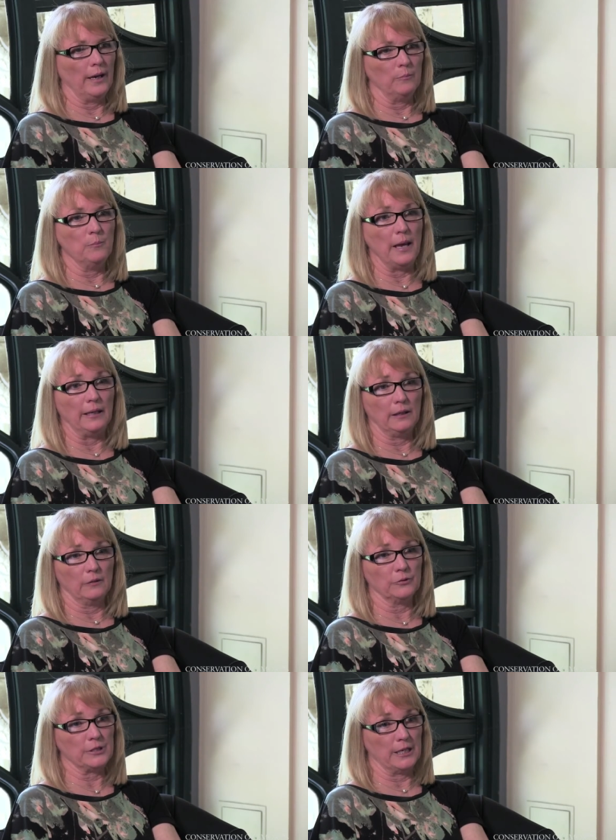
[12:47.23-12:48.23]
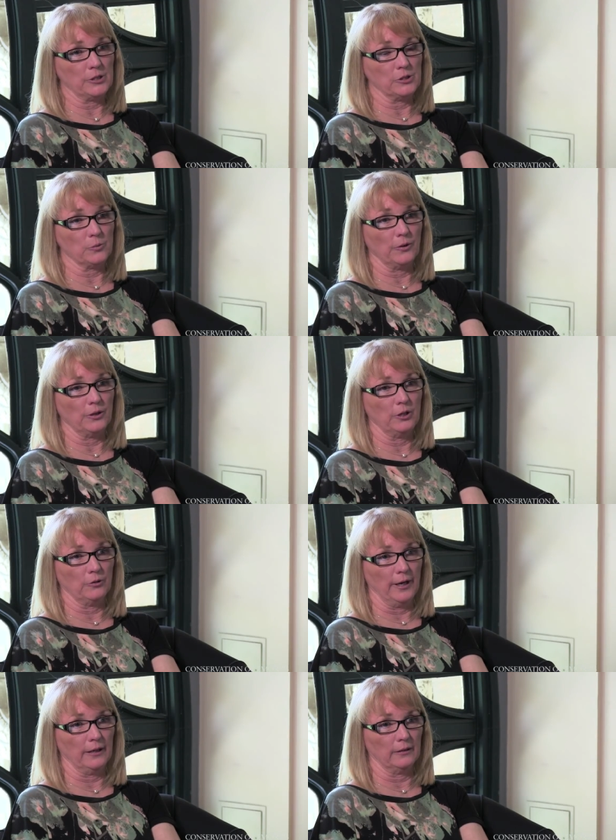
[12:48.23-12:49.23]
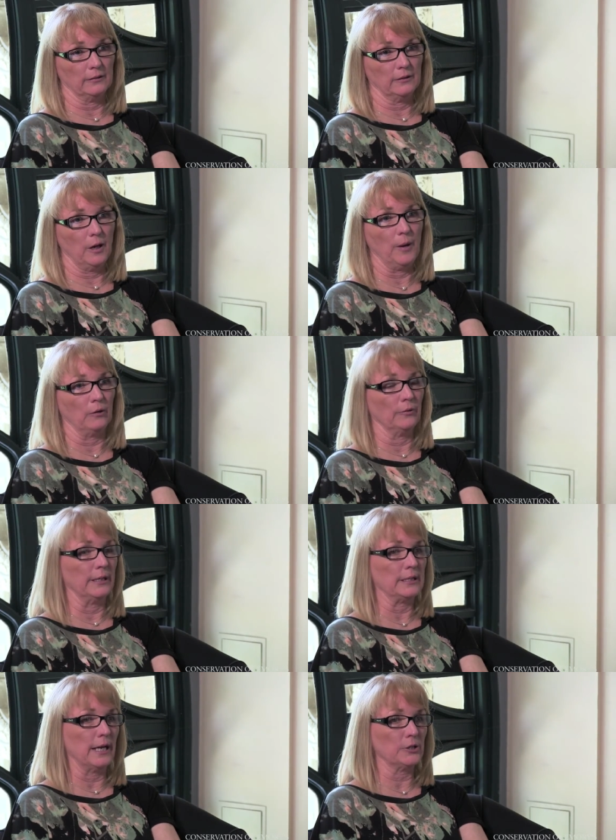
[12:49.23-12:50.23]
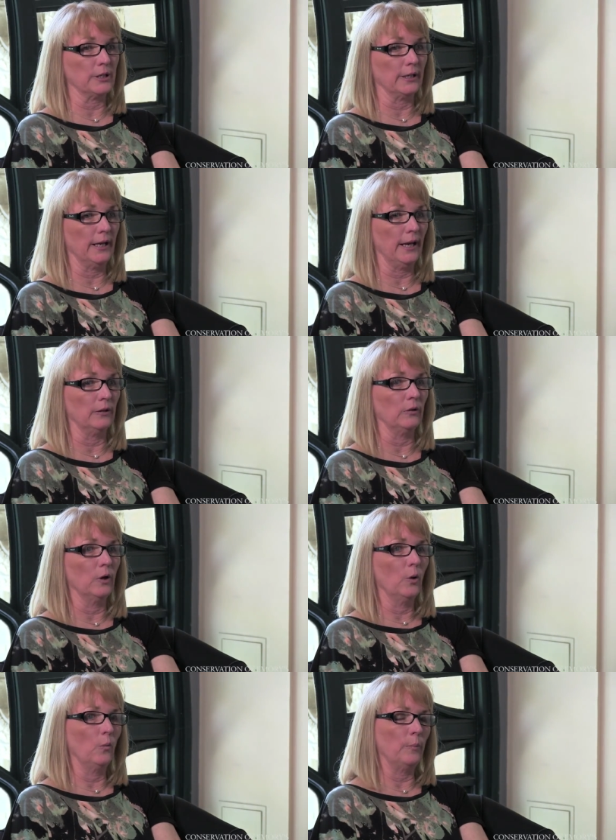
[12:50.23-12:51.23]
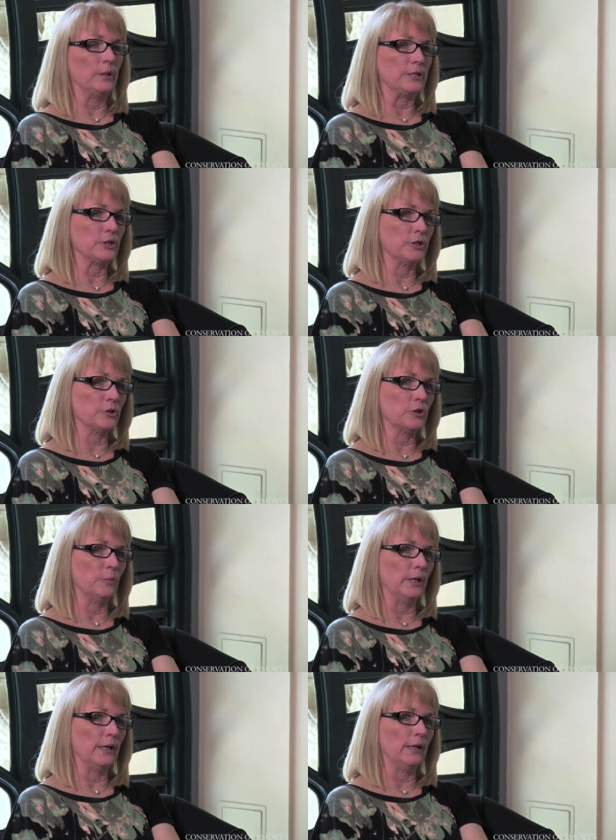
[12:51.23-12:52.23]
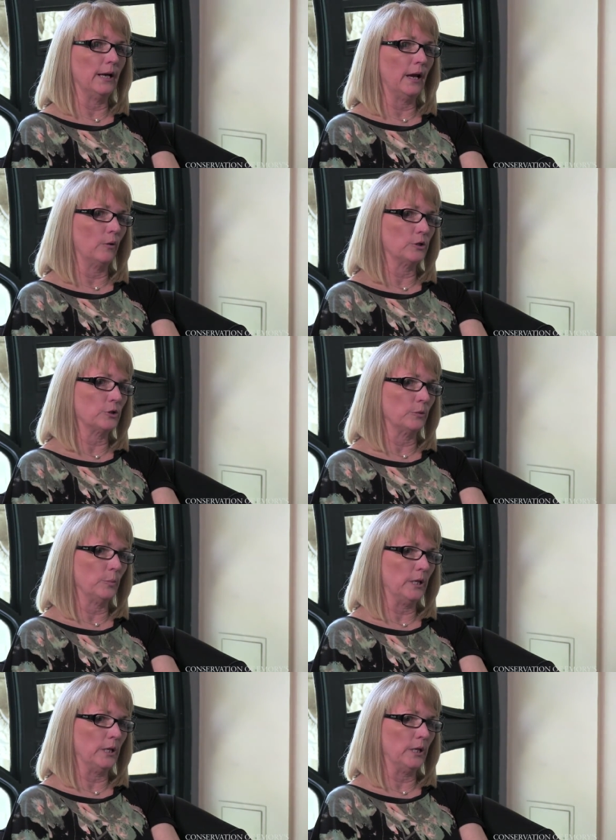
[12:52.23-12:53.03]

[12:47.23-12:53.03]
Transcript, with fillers: We had many conversations with the curator about reattaching the head, what position it should be in, and how it should